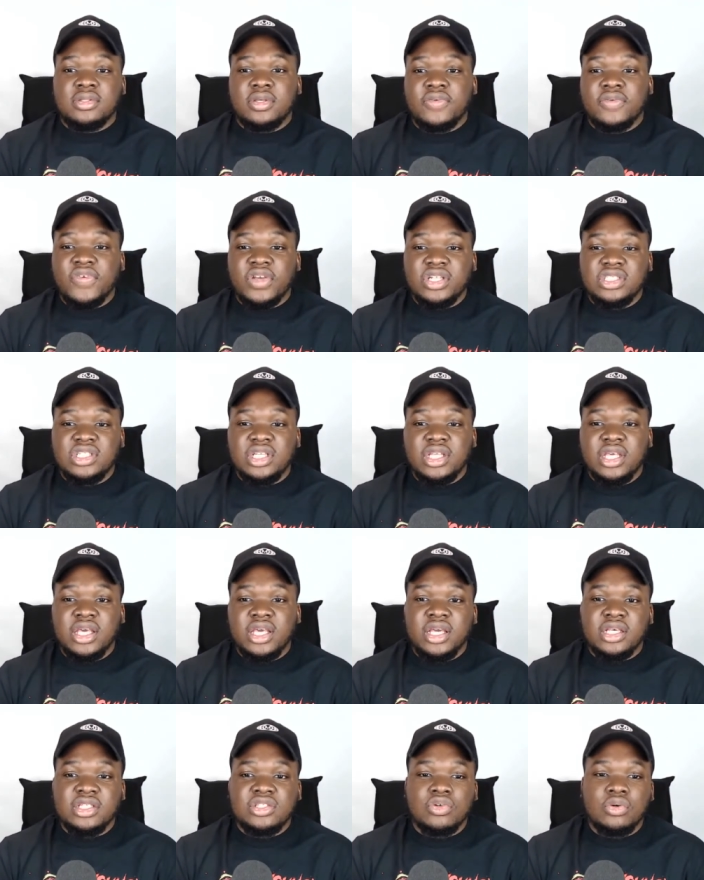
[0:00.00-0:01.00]
eventually
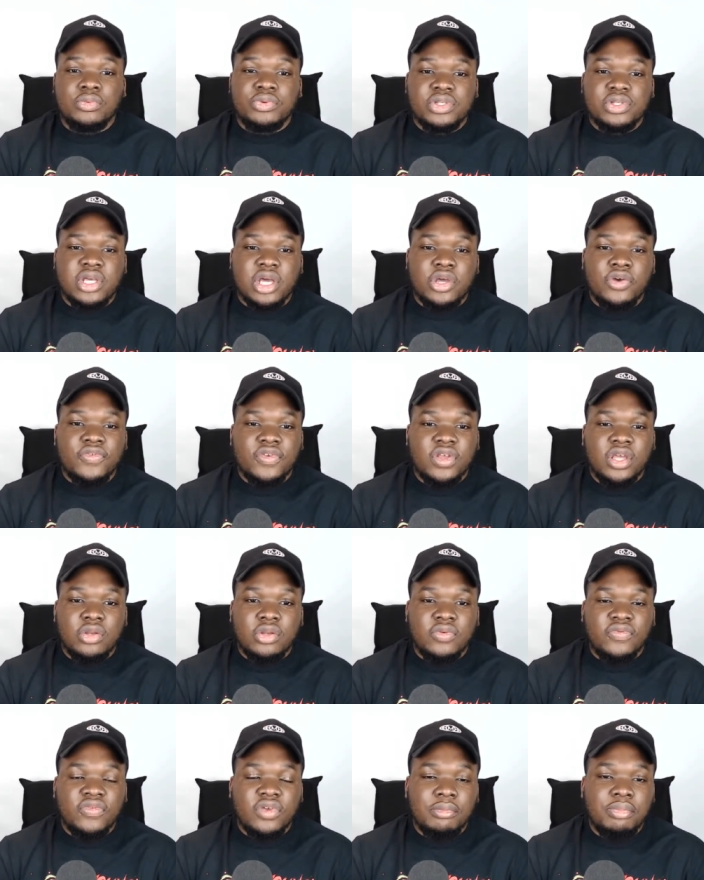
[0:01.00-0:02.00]
hit Scorpio Sky over the head with it,